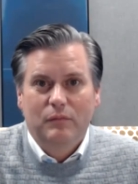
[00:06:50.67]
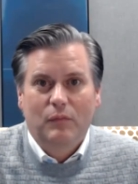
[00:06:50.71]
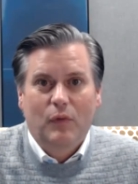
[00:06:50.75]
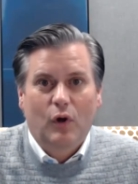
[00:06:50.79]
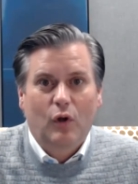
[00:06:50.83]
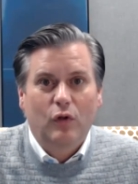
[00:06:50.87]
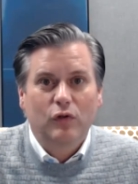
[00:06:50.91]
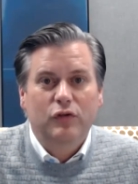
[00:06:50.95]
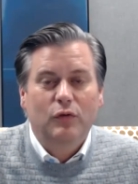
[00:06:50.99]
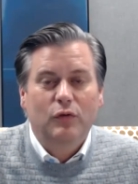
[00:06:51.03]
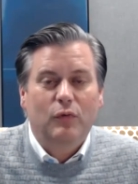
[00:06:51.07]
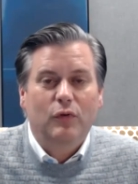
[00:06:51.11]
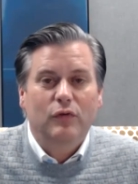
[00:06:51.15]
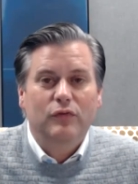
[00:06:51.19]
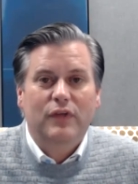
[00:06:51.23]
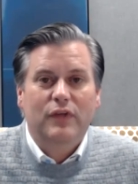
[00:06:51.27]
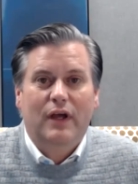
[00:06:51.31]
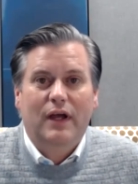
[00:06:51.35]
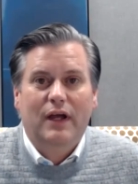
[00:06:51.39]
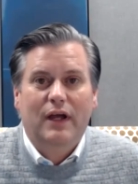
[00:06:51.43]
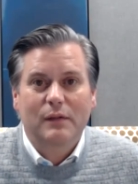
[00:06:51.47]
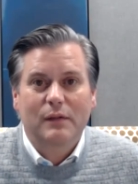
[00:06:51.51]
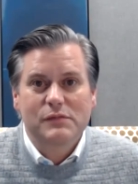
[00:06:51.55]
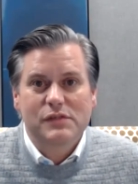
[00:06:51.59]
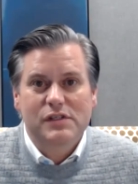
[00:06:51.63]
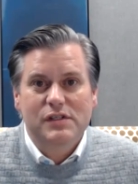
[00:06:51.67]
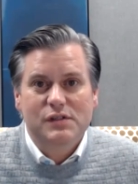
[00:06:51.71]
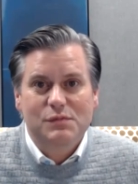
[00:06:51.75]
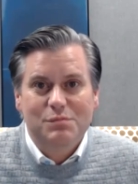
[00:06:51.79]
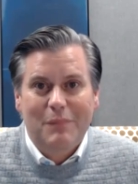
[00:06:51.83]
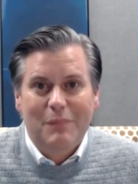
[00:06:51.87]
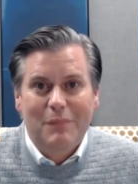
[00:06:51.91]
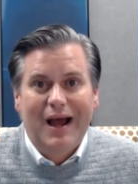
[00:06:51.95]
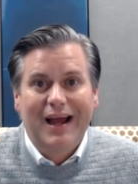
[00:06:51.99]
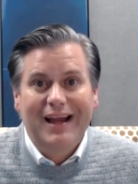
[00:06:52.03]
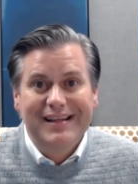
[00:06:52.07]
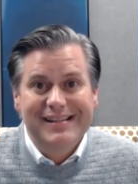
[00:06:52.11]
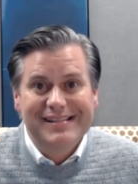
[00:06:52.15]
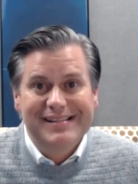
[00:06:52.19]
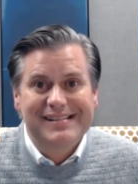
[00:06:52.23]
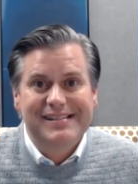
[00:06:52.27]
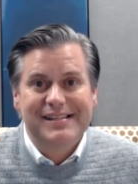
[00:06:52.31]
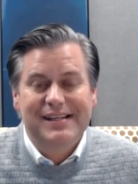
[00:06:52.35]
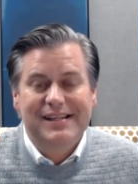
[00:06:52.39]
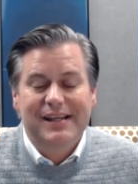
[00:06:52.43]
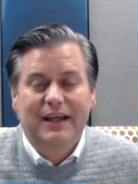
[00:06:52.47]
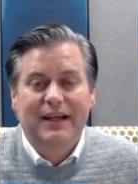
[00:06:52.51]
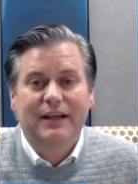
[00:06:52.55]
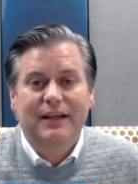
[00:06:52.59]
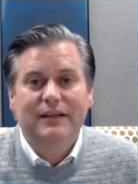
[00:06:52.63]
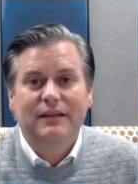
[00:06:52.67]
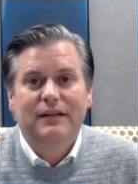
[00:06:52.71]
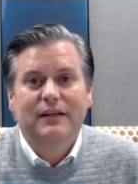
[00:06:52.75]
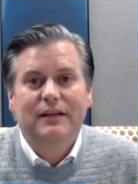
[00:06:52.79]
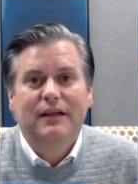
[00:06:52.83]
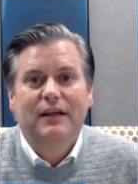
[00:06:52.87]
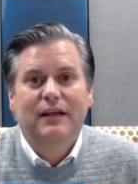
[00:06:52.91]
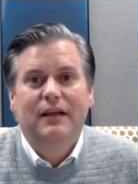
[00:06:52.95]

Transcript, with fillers: multiple times is mindset